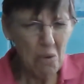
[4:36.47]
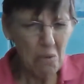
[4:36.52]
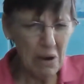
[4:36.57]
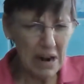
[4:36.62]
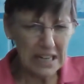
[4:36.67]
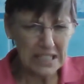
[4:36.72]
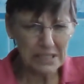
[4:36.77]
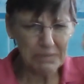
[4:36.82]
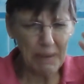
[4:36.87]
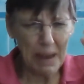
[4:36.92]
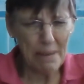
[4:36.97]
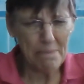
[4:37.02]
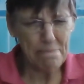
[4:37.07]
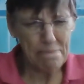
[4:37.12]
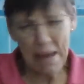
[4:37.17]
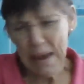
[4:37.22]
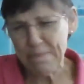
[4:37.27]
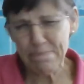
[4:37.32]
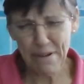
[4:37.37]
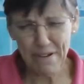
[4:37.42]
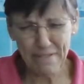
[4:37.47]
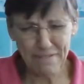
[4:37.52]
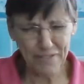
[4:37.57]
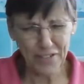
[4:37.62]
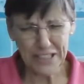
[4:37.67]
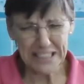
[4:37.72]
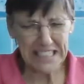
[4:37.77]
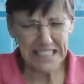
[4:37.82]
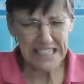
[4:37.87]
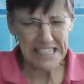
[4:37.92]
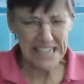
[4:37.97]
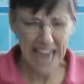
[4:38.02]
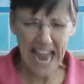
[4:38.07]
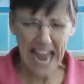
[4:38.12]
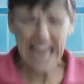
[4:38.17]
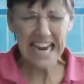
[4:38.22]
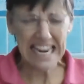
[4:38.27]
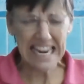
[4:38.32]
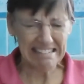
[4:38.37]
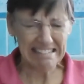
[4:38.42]
where's my paper for
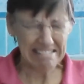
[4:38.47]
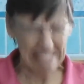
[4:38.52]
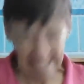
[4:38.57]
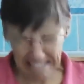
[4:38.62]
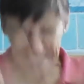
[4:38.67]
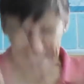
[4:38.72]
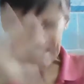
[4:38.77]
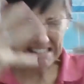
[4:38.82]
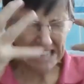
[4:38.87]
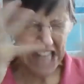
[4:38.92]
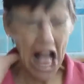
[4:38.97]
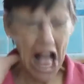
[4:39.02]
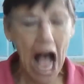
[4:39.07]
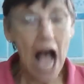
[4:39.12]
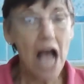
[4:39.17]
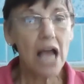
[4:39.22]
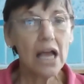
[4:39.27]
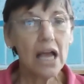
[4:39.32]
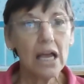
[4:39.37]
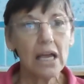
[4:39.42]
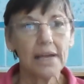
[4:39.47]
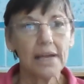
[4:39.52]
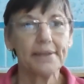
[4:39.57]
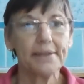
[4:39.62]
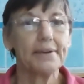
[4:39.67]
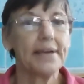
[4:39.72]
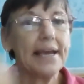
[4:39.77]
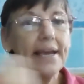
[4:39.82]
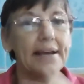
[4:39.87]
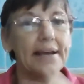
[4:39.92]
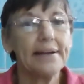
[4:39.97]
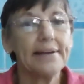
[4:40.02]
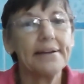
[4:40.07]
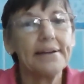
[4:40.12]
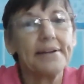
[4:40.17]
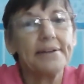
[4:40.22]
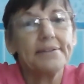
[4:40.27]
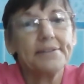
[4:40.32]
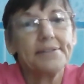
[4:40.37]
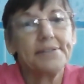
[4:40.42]
today? You
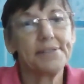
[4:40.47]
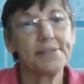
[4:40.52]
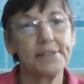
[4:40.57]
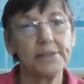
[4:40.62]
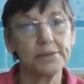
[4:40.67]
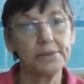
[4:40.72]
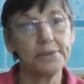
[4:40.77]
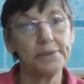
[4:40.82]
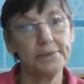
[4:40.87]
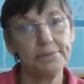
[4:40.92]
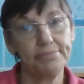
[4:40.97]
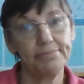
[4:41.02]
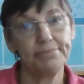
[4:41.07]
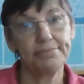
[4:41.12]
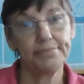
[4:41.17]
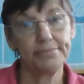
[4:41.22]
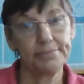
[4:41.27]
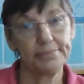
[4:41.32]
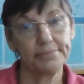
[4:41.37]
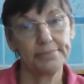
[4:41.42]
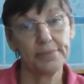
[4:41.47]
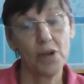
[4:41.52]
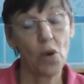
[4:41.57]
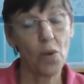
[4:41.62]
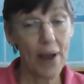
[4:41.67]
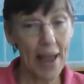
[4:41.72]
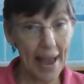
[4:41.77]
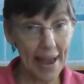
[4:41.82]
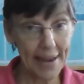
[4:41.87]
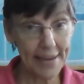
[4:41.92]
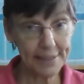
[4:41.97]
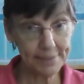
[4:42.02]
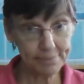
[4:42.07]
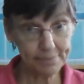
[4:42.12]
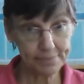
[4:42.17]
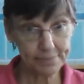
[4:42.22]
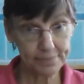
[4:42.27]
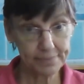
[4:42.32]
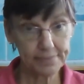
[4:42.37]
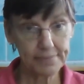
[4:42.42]
can't do school. Okay?
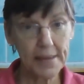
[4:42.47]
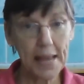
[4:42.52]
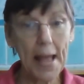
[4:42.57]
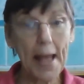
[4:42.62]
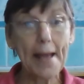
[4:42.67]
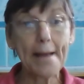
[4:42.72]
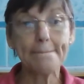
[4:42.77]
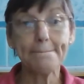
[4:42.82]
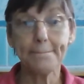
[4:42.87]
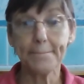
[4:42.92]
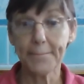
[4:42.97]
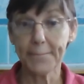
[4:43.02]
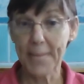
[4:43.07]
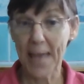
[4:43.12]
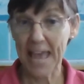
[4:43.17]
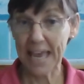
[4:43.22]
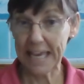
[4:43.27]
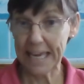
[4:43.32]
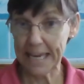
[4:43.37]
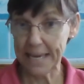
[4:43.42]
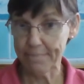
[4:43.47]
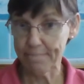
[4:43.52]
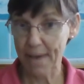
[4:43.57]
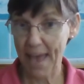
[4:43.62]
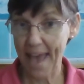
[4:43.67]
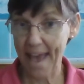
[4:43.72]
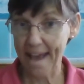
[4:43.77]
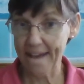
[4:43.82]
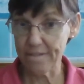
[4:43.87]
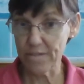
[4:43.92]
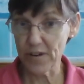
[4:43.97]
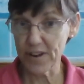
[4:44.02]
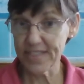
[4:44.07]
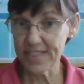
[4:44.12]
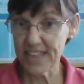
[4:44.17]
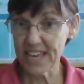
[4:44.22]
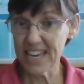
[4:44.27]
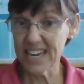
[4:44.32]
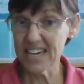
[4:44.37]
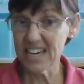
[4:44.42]
Keep
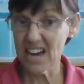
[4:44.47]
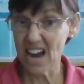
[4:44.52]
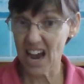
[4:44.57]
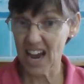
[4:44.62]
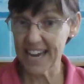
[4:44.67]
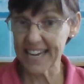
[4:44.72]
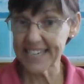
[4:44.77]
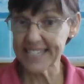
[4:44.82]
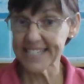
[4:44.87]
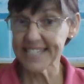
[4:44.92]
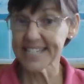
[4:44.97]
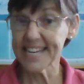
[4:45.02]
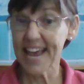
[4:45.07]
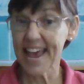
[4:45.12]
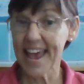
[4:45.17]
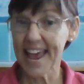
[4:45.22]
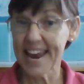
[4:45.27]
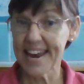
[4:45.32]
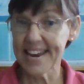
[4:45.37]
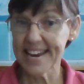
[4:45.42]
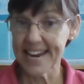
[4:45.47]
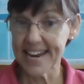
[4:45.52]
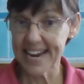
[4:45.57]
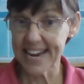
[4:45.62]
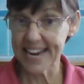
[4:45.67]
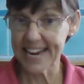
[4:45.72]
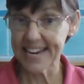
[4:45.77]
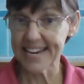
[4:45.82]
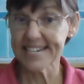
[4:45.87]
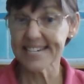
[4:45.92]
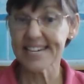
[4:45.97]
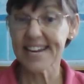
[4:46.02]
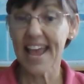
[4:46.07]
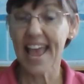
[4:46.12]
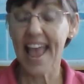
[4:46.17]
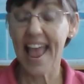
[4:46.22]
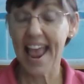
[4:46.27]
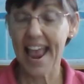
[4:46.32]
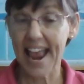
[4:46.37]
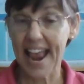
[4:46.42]
everything nice and neat
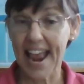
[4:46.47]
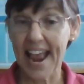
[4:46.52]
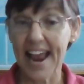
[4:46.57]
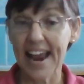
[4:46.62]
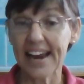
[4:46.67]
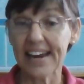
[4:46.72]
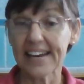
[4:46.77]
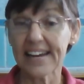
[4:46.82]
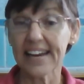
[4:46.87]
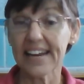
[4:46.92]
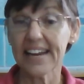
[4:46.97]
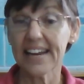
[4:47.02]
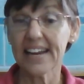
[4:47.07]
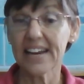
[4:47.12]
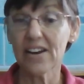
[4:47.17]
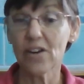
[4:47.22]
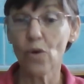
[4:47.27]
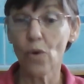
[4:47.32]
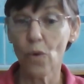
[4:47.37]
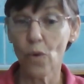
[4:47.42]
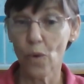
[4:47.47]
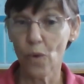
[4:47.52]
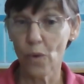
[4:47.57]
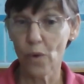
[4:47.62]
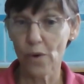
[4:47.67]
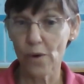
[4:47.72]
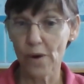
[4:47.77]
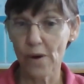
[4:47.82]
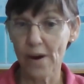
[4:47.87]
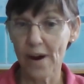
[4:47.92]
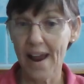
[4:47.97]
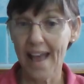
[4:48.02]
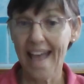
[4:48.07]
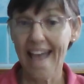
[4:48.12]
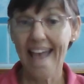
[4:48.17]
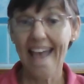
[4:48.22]
and in order.